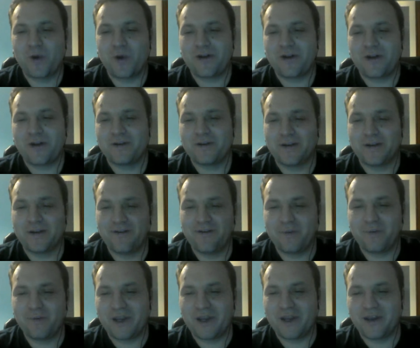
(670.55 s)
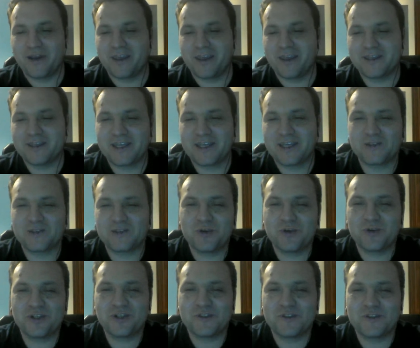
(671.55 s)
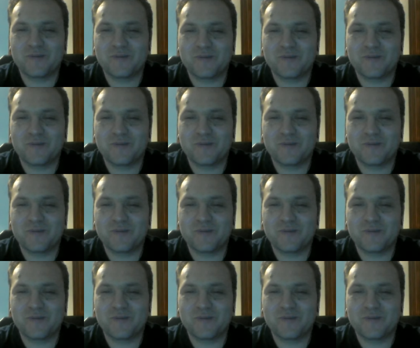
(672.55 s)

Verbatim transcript: where everybody, I guess, has questions.